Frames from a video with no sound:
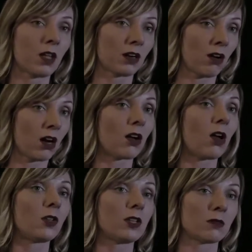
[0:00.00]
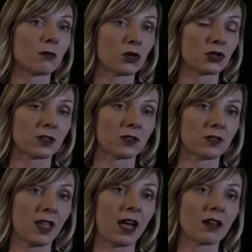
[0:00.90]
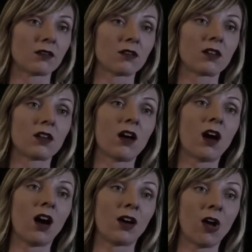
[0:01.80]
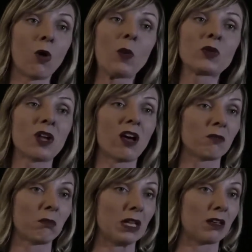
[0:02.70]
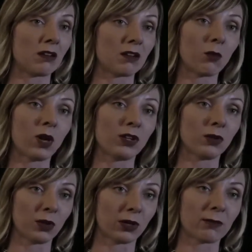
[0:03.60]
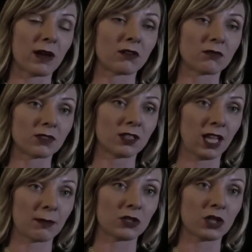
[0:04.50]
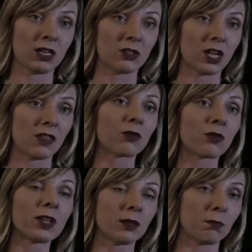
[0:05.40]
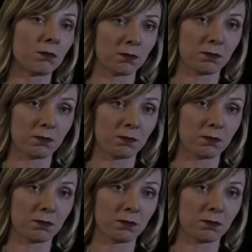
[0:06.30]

there are all these emotions that are almost unbidden when you learn about climate change, and they're really